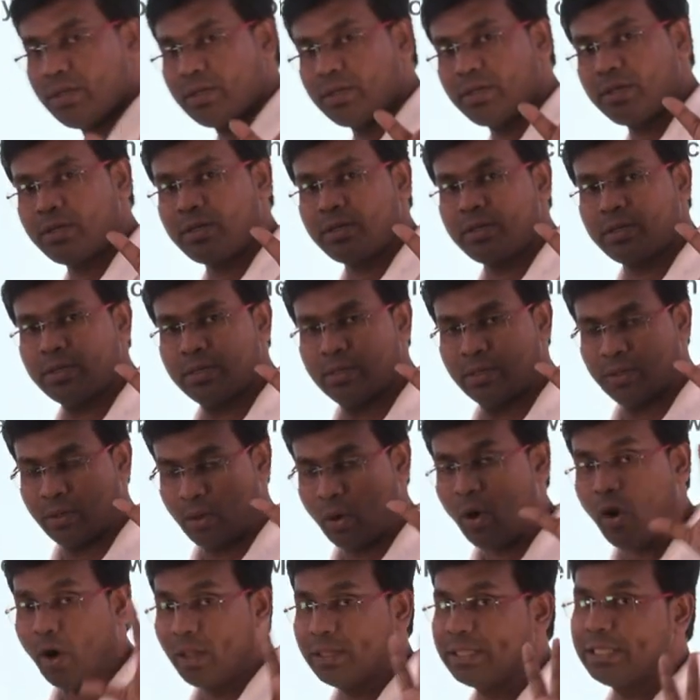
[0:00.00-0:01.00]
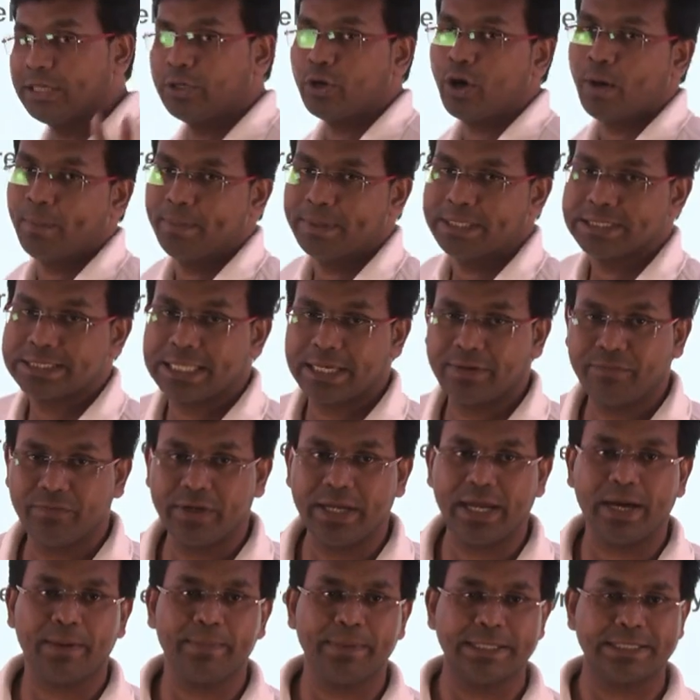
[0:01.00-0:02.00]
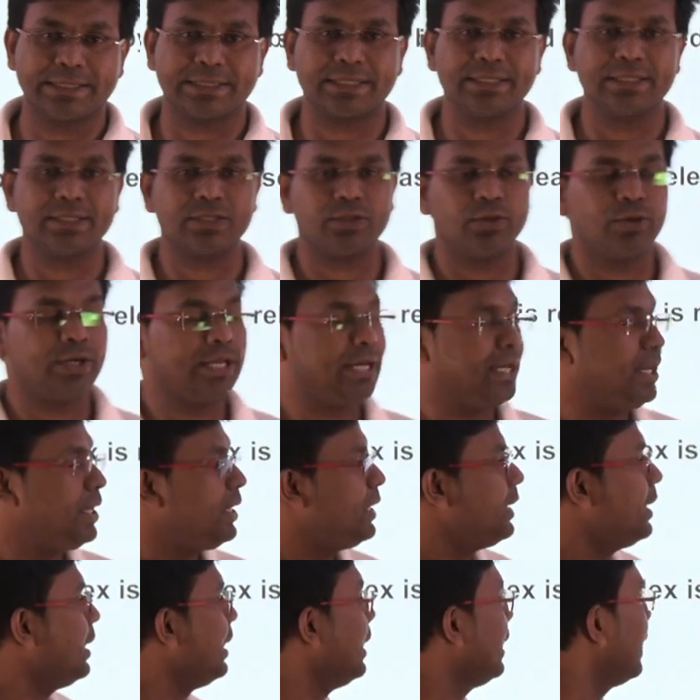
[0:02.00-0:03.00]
all the topics that we have discussed today.